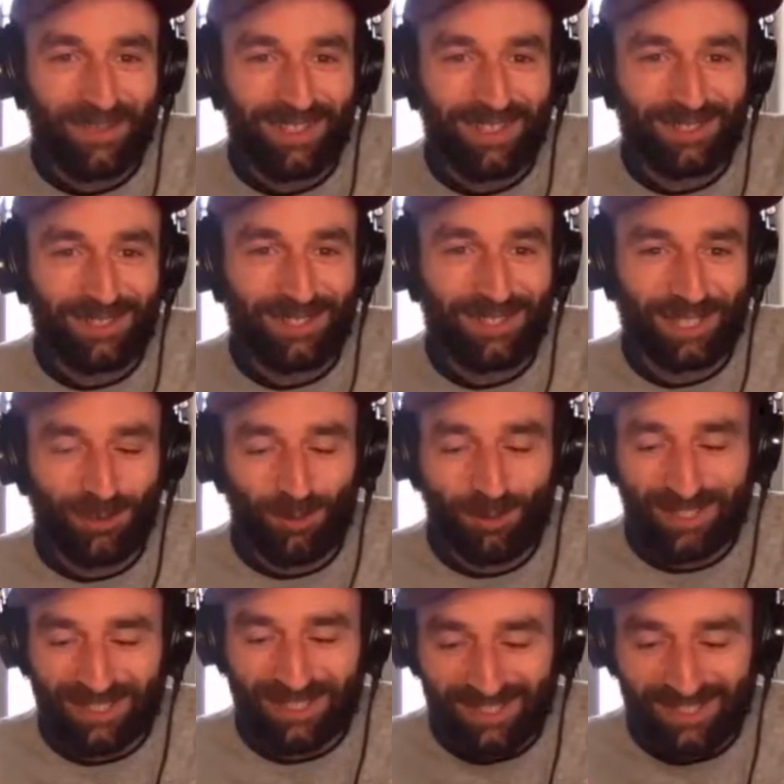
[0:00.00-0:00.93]
She
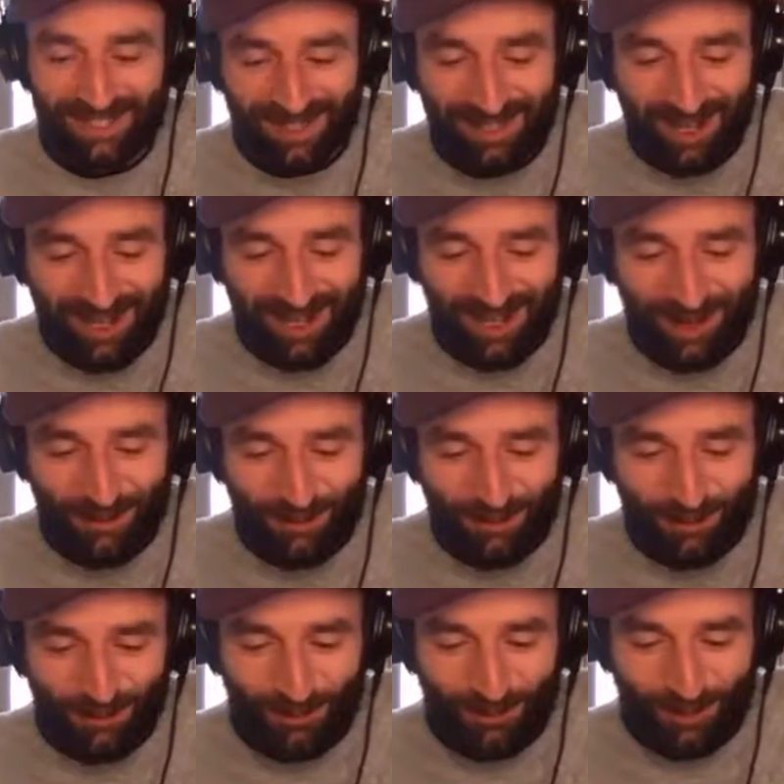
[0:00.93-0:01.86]
was
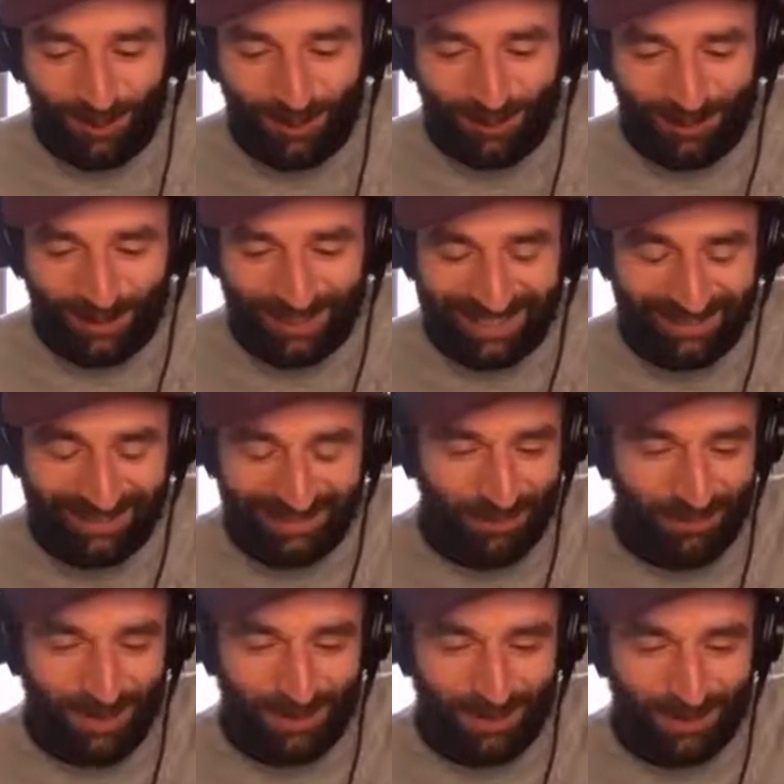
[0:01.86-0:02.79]
one of, like,
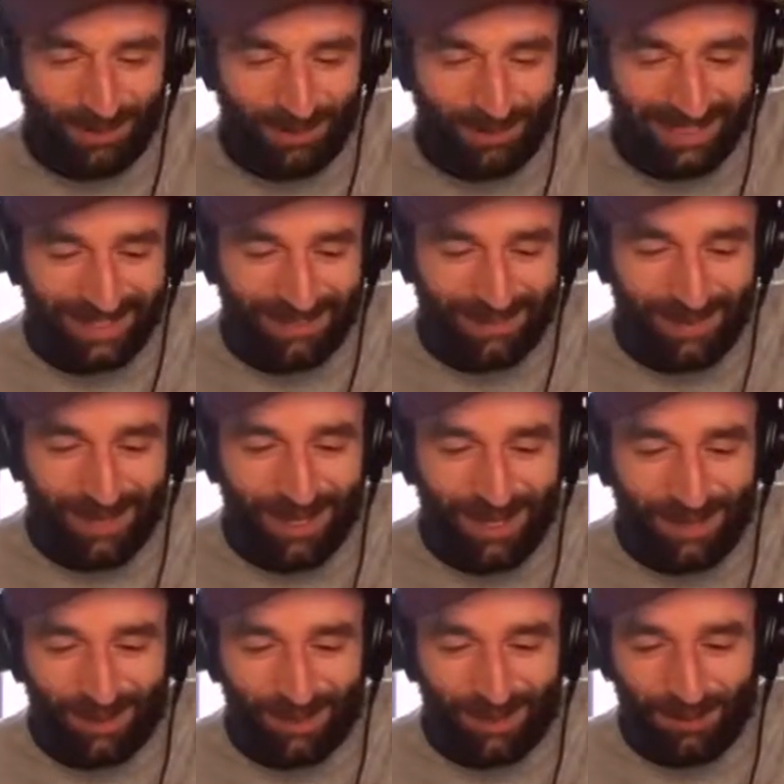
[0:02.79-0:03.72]
from my perspective,
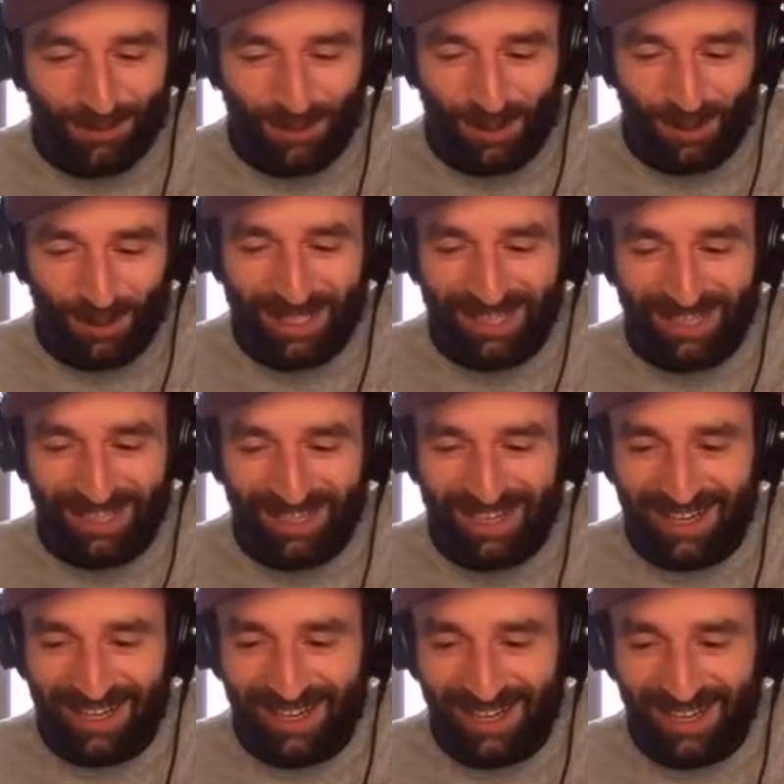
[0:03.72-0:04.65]
the
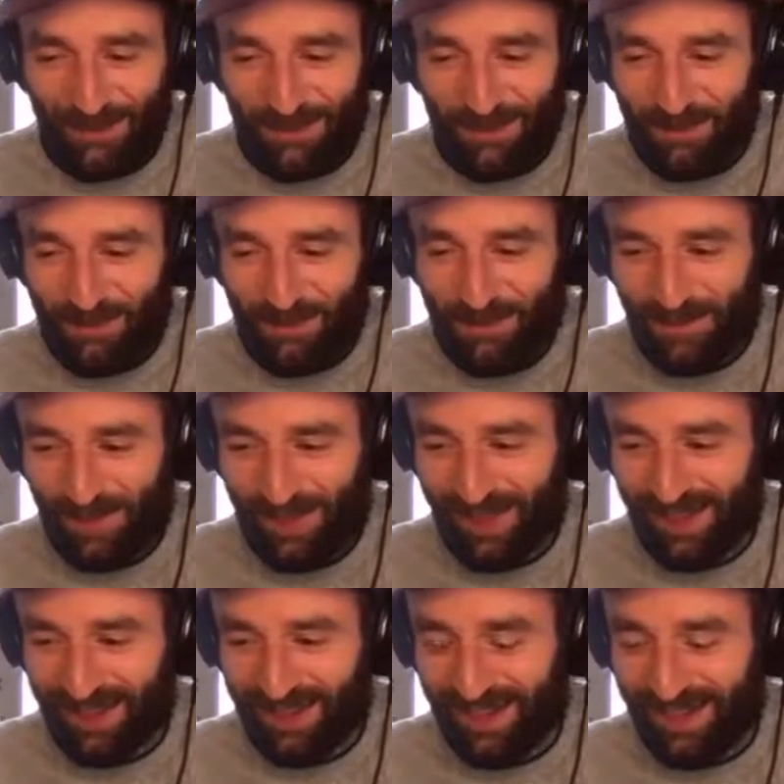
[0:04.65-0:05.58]
premier,
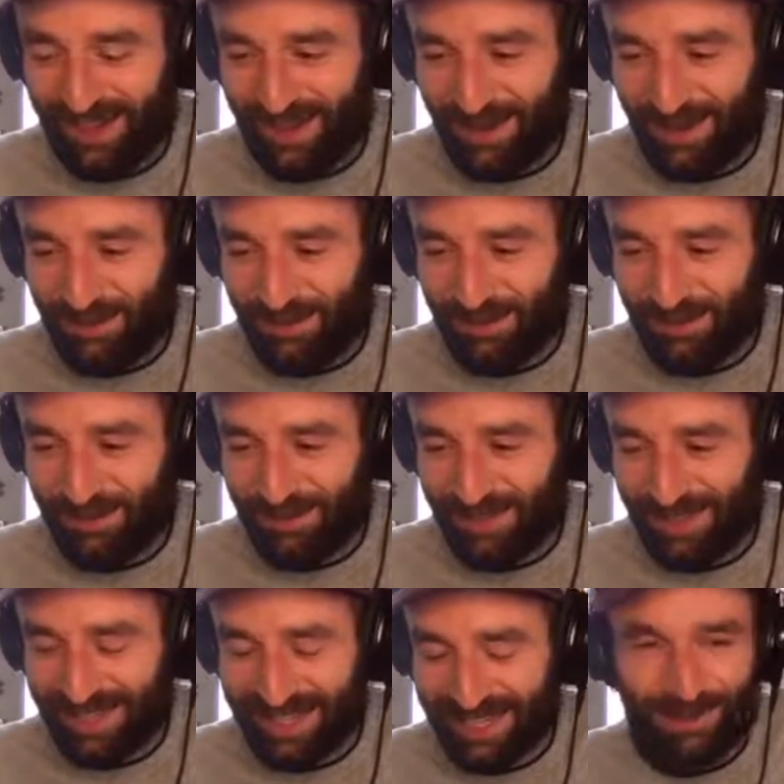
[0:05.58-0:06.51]

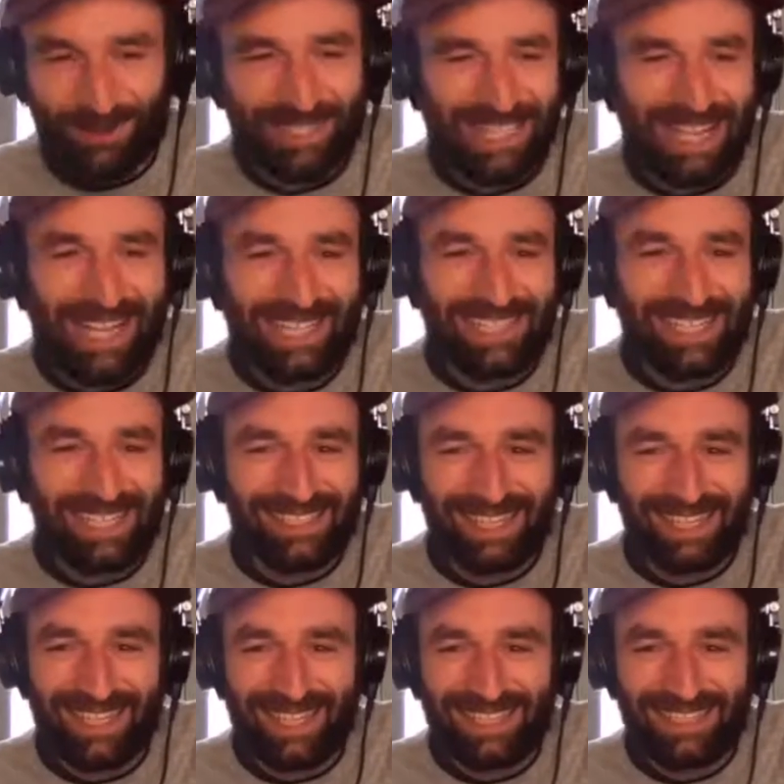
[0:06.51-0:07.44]
like, I want to say
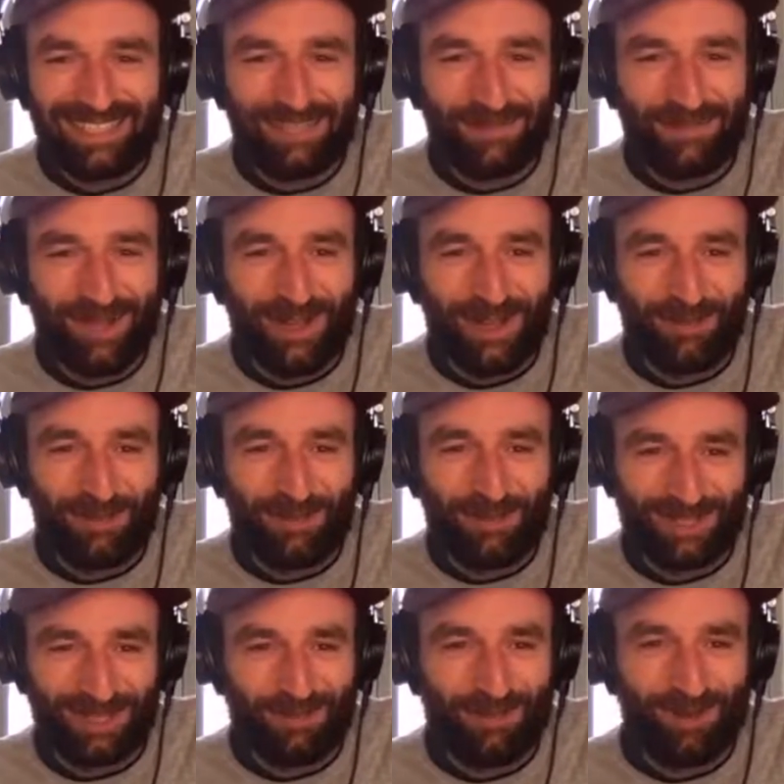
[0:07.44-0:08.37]
SSIS
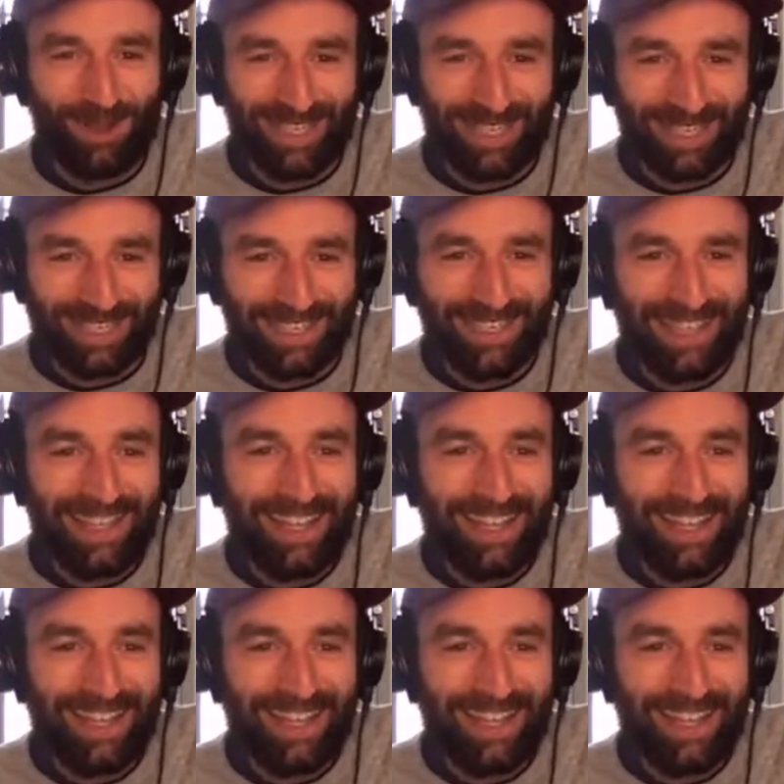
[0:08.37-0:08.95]
developers on the planet.